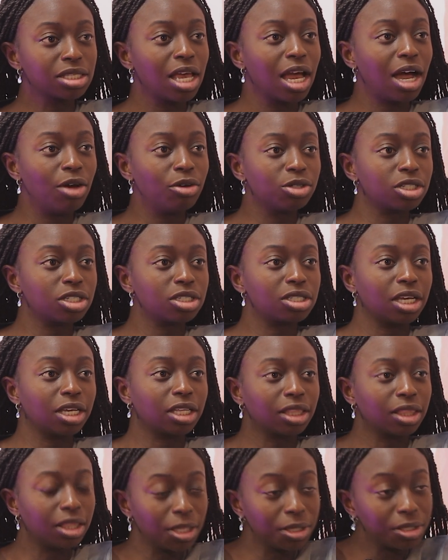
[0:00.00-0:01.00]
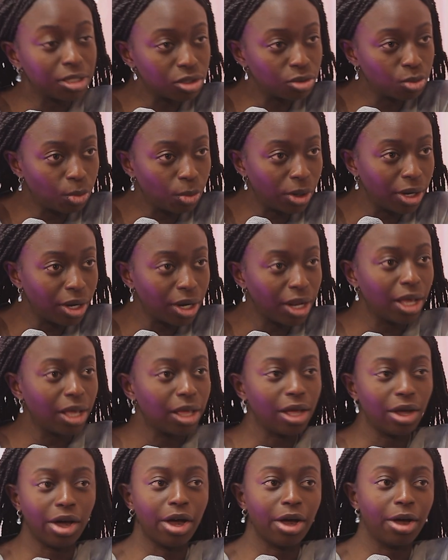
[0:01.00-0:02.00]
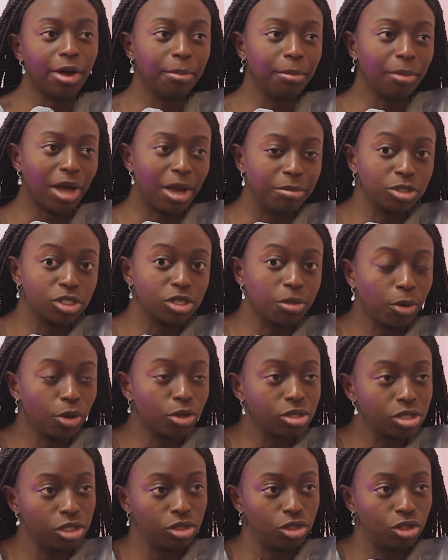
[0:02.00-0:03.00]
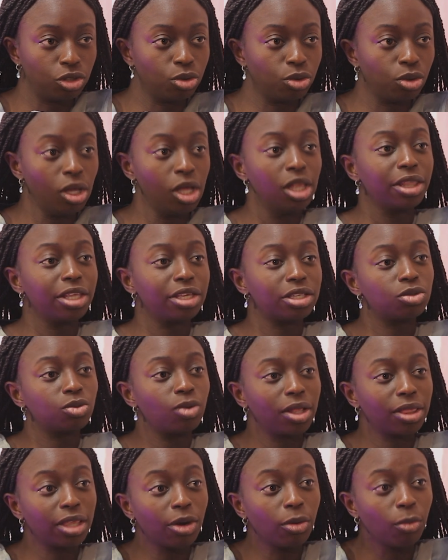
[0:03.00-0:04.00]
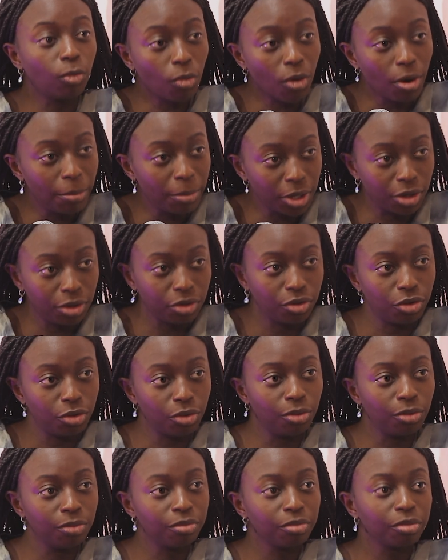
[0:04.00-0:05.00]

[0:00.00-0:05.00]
I was just like, this is what Um, I'm supposed to do. This is what they want me to do.